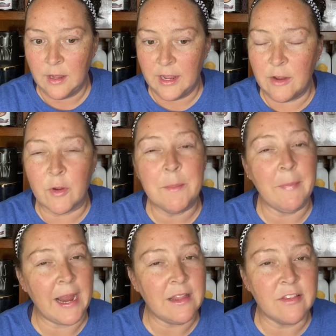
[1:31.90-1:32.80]

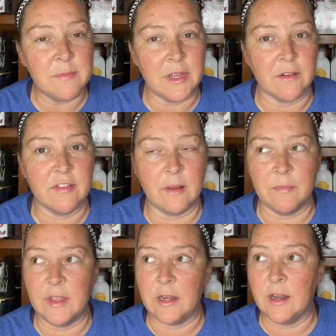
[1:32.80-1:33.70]
reminds me of
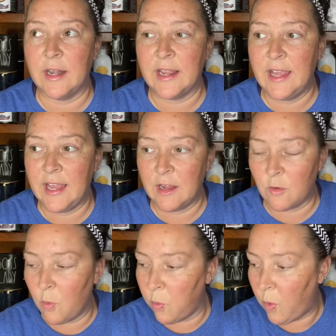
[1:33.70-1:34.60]
something, and I can't
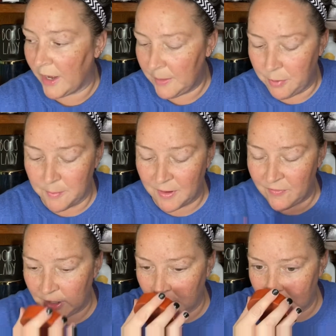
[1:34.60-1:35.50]
quite put my
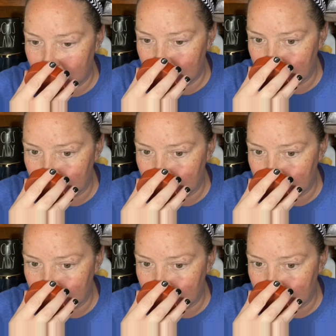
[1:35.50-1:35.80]
finger on it.